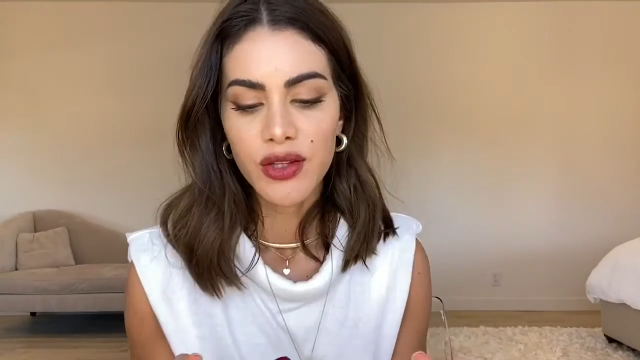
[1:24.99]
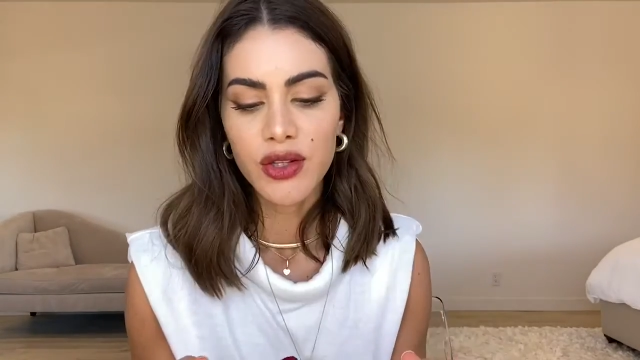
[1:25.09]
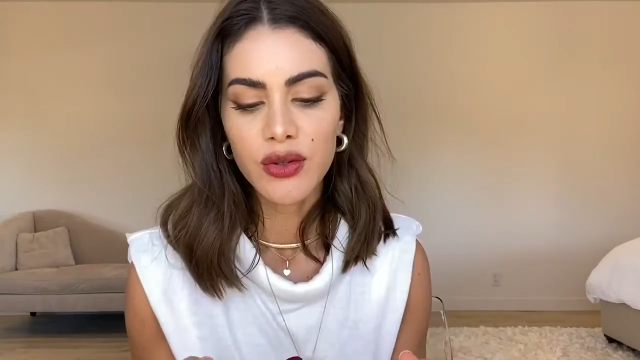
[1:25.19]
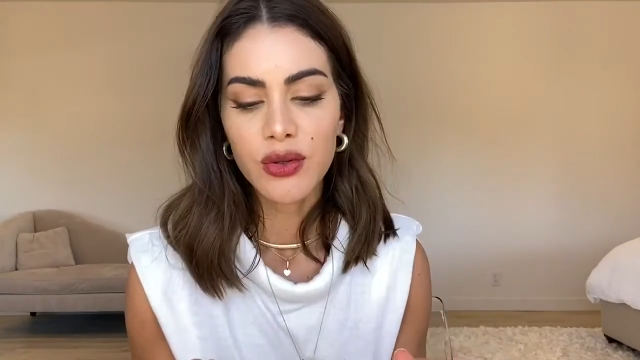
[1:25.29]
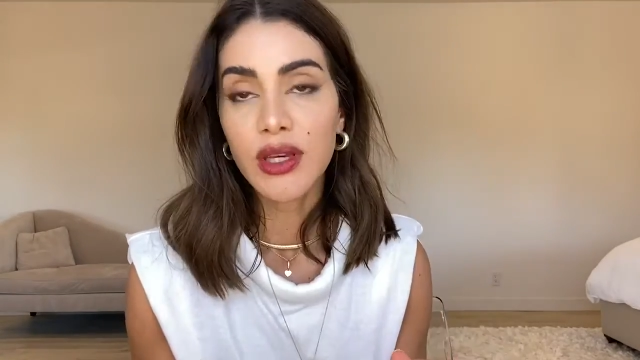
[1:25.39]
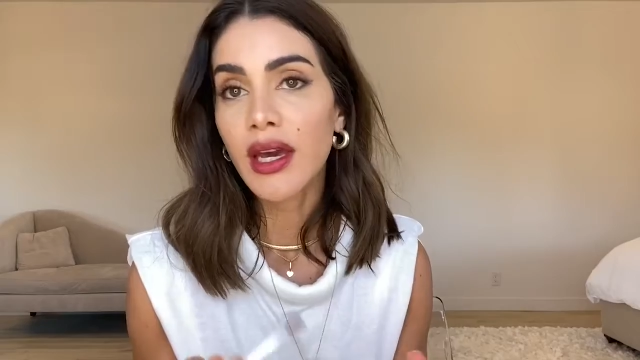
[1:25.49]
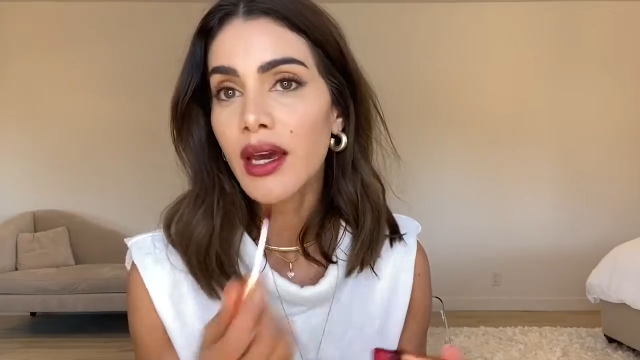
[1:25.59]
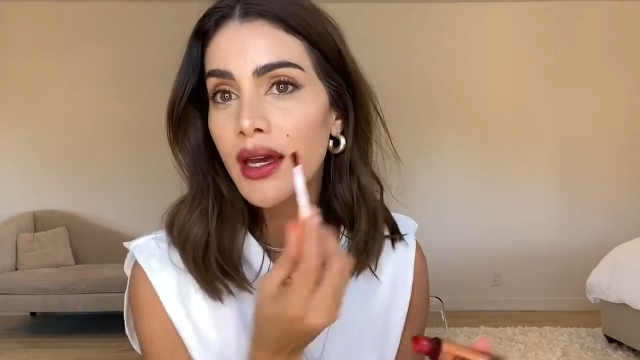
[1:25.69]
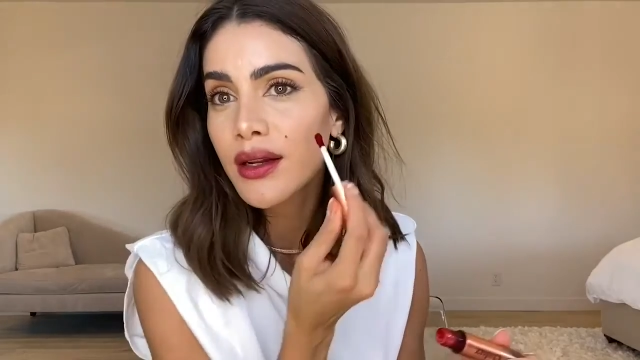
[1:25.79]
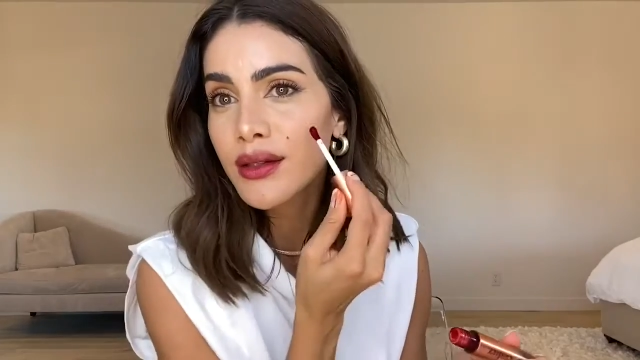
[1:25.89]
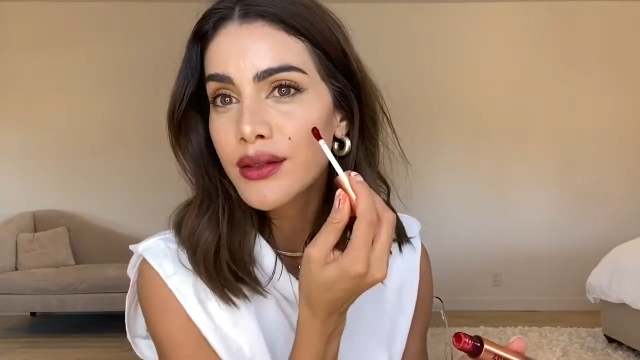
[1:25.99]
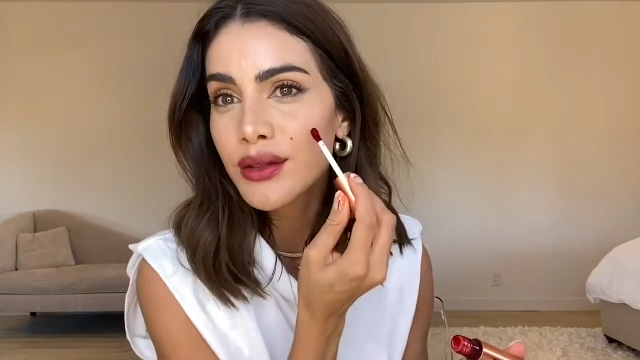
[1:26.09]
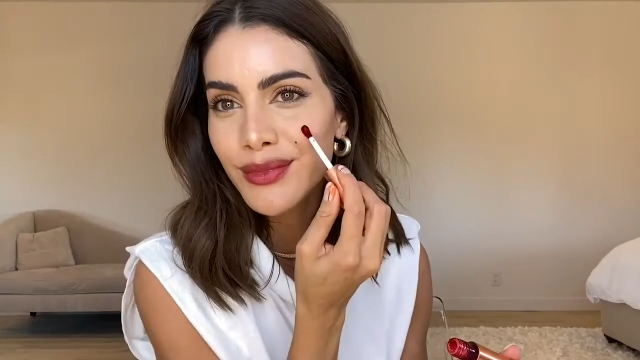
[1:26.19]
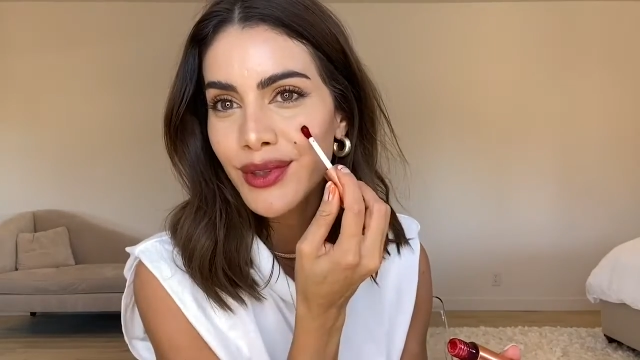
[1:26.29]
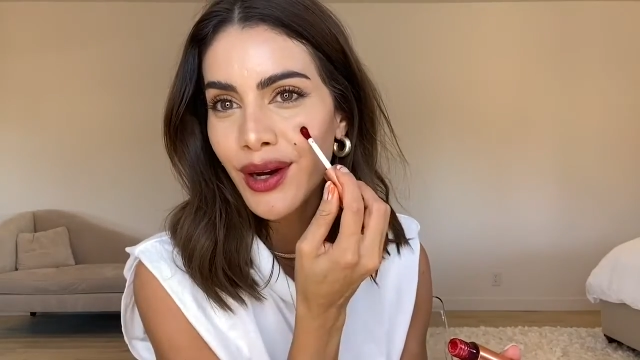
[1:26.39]
you can
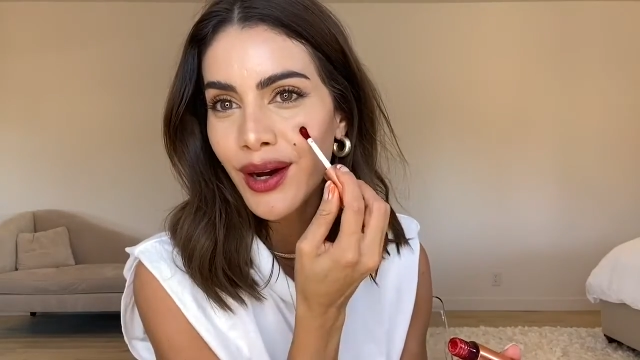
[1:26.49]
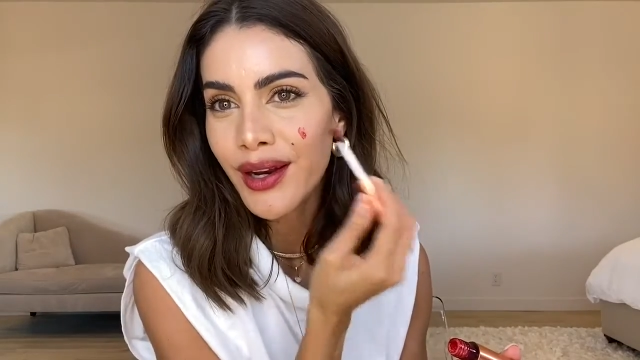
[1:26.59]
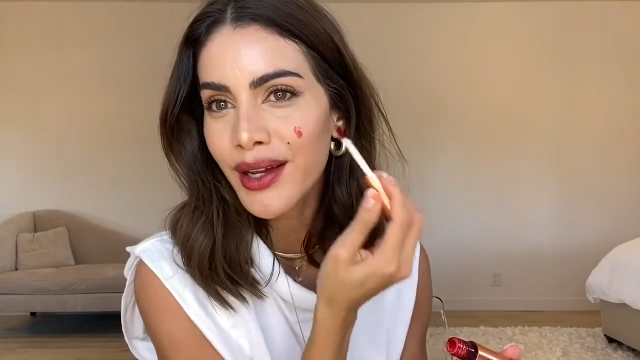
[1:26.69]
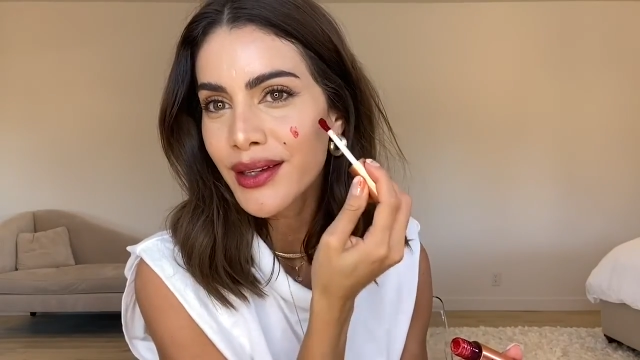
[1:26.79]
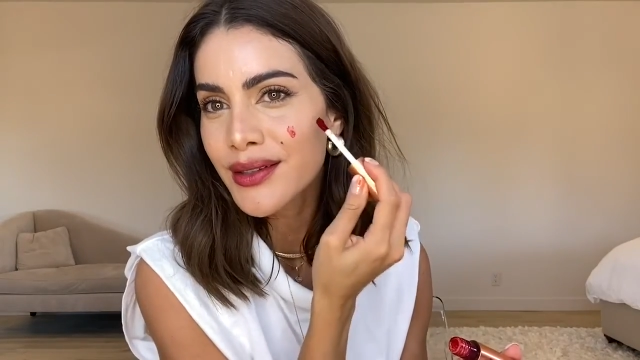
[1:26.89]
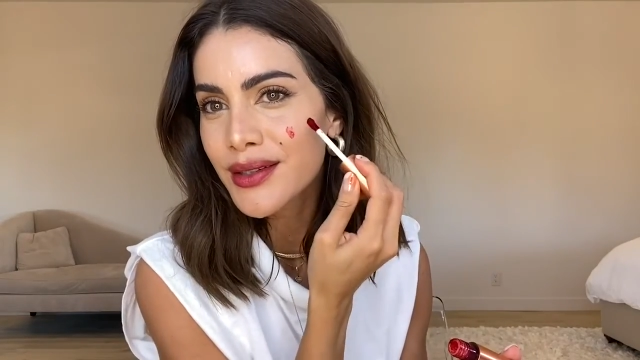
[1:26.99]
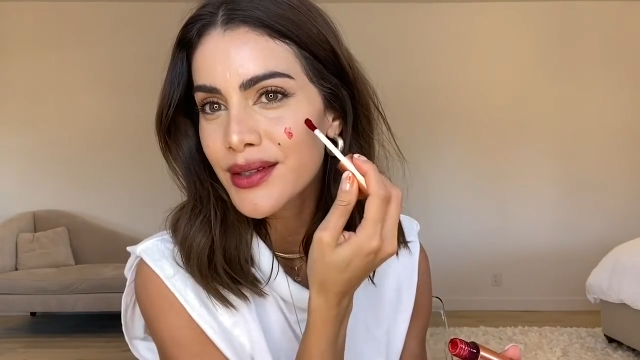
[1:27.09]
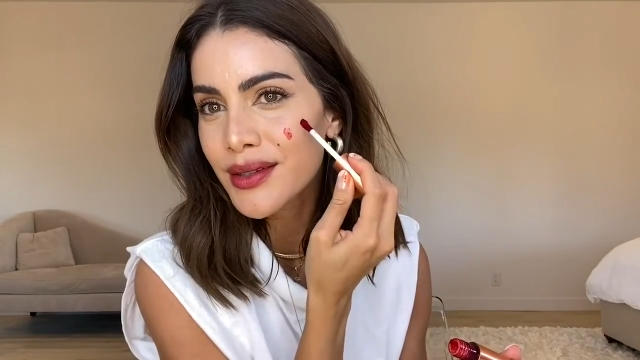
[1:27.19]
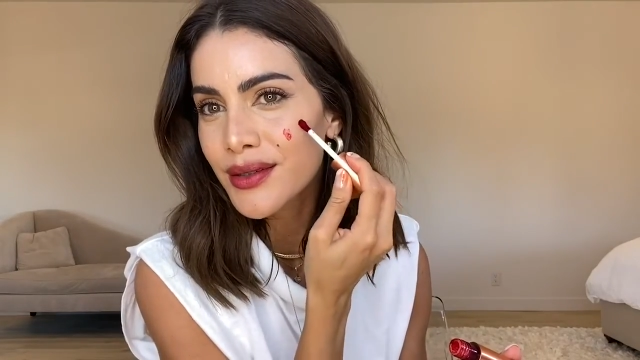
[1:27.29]
dot it